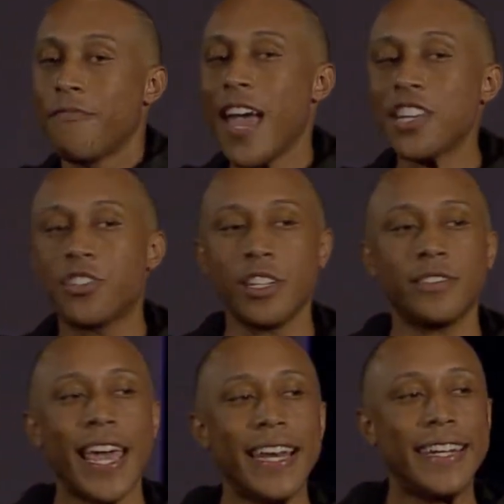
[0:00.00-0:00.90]
That's
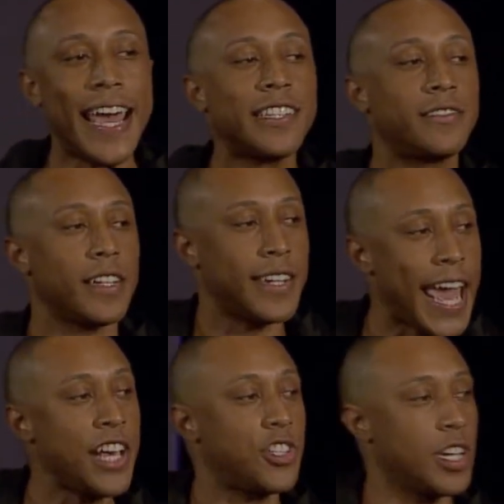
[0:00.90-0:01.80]
just a
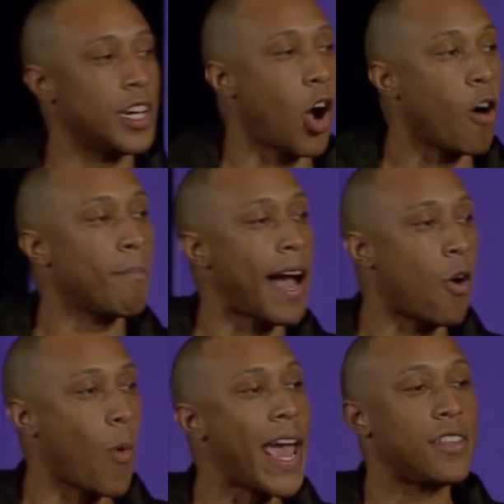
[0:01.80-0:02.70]
destination on my
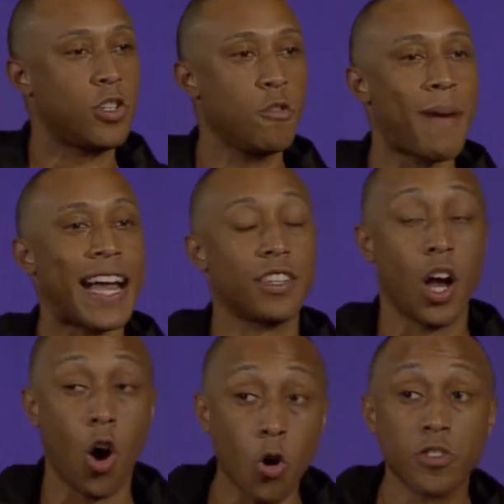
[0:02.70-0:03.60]
way to my
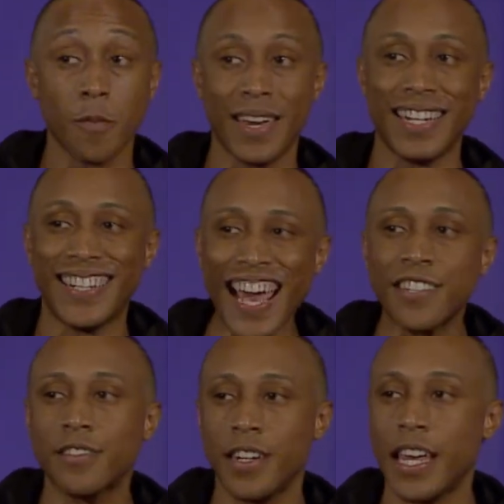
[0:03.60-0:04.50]
ultimate
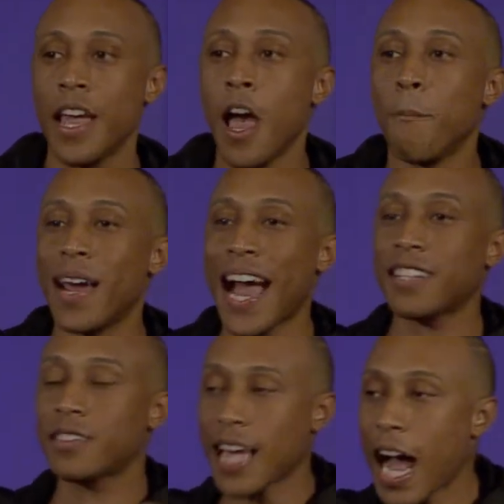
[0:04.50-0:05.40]
destiny. But I
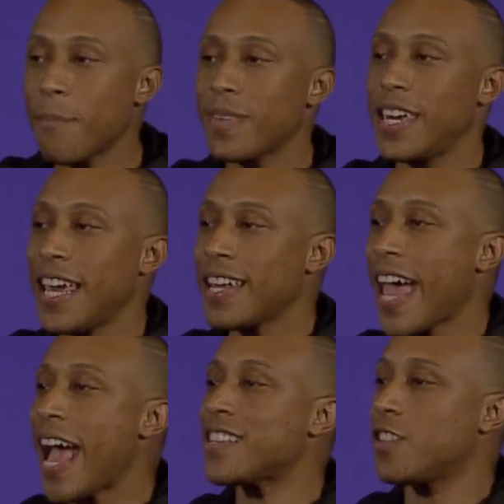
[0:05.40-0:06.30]
stop, get
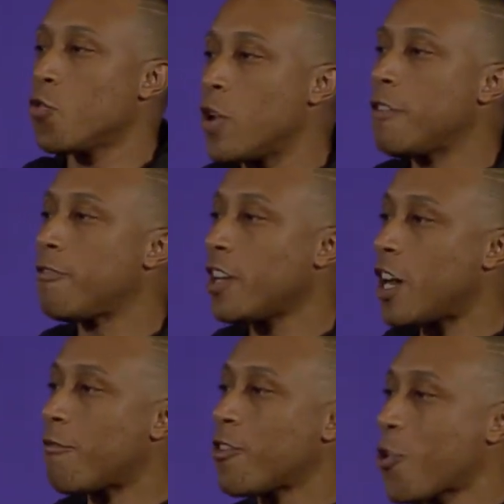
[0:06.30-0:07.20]
gas, and refill
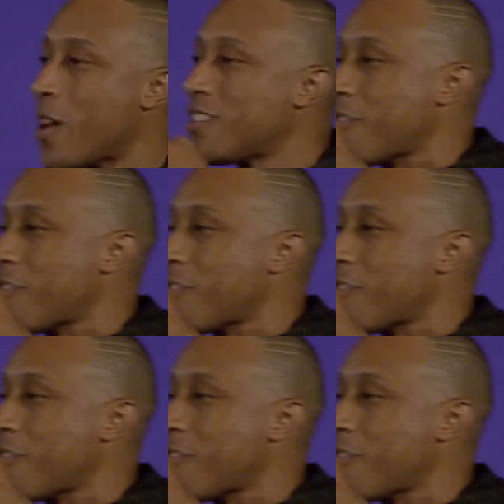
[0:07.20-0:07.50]
up for the rest